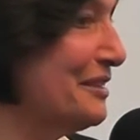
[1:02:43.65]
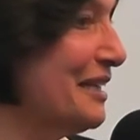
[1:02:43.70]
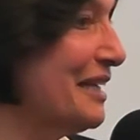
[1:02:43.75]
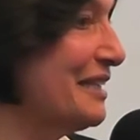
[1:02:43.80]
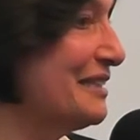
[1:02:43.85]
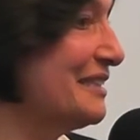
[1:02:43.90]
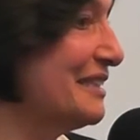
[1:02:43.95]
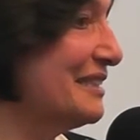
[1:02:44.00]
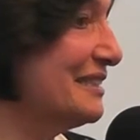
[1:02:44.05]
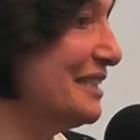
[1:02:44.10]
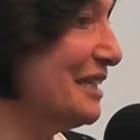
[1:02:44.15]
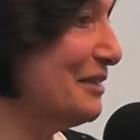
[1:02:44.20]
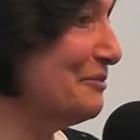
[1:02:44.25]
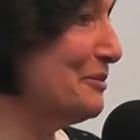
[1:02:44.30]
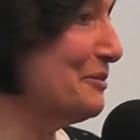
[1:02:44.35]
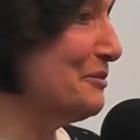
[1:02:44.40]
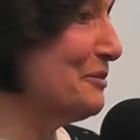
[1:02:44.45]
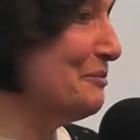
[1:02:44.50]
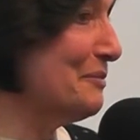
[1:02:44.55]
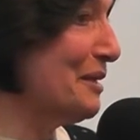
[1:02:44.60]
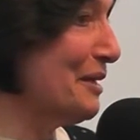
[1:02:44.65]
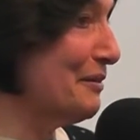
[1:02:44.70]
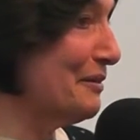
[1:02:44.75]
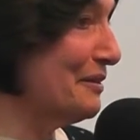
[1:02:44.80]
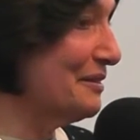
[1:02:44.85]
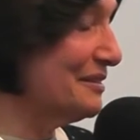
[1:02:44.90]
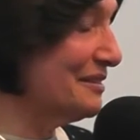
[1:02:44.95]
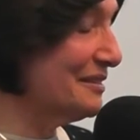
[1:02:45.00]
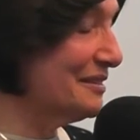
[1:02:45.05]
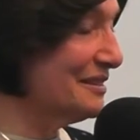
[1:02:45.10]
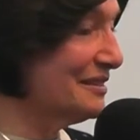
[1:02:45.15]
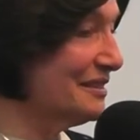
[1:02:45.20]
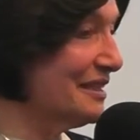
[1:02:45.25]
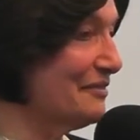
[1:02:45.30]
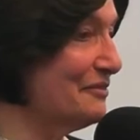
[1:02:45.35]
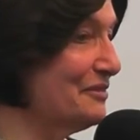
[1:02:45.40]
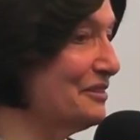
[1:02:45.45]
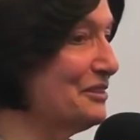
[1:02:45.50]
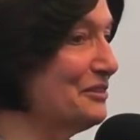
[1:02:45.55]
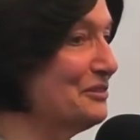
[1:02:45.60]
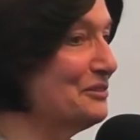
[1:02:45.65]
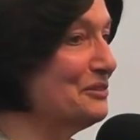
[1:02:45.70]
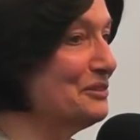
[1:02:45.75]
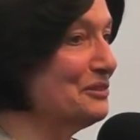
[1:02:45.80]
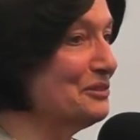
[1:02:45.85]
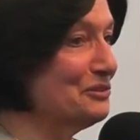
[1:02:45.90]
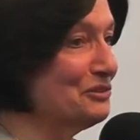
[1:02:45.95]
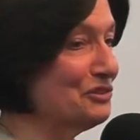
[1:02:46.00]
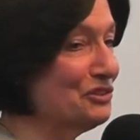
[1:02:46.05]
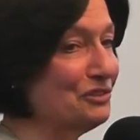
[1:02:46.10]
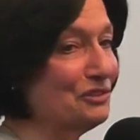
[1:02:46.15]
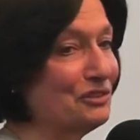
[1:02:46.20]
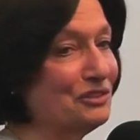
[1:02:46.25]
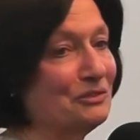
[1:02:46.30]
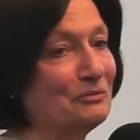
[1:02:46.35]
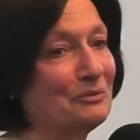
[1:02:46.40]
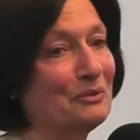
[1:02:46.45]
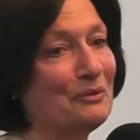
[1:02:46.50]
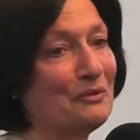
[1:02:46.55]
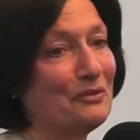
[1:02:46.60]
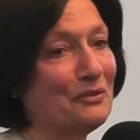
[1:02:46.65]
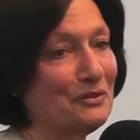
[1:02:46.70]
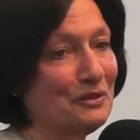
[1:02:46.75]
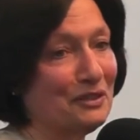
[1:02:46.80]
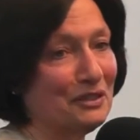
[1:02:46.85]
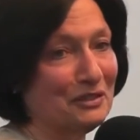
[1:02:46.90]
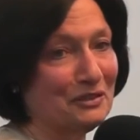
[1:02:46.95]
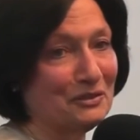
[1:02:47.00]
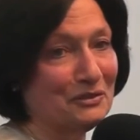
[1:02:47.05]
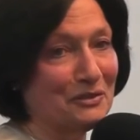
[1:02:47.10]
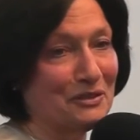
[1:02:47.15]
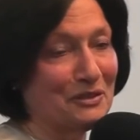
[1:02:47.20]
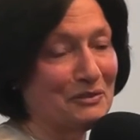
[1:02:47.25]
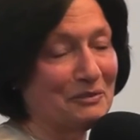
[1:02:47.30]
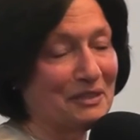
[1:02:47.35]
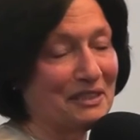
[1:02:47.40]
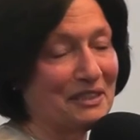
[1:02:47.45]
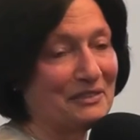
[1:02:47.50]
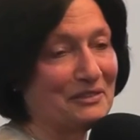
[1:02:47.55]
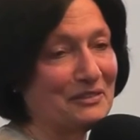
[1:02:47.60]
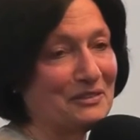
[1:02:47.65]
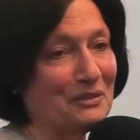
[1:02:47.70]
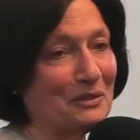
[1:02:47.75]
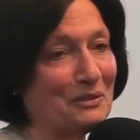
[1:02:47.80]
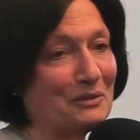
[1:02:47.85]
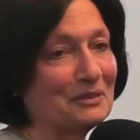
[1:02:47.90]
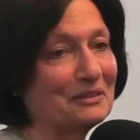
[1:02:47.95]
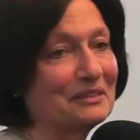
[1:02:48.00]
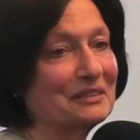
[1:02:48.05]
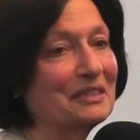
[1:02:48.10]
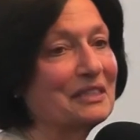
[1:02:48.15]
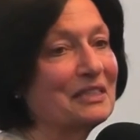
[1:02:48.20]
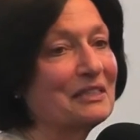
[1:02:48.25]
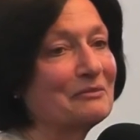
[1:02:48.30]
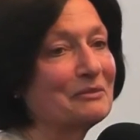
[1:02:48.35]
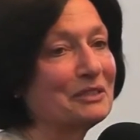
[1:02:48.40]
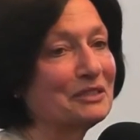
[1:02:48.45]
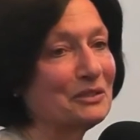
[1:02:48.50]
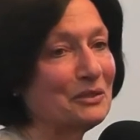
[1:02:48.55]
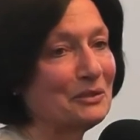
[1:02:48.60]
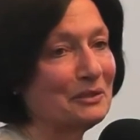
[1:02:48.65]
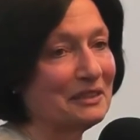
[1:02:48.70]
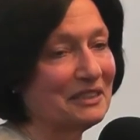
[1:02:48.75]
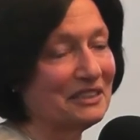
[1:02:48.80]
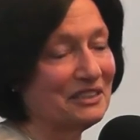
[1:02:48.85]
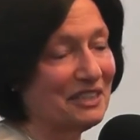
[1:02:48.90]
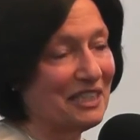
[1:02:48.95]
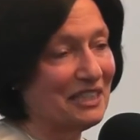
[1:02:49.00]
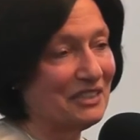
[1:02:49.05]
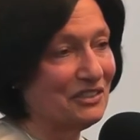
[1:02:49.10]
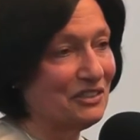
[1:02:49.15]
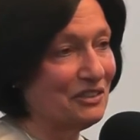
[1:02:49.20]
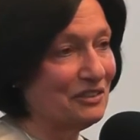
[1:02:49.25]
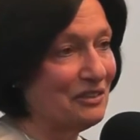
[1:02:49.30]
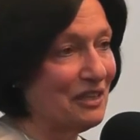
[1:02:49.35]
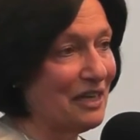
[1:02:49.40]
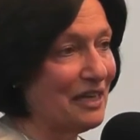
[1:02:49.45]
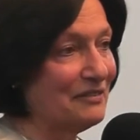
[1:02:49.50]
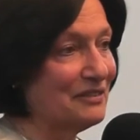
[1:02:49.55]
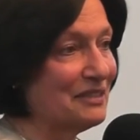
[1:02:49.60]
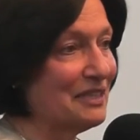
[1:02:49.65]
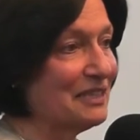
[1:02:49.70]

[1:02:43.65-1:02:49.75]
As I said, we were married 11 years, two children, we were 30 and 31 years old. We totally changed our lives.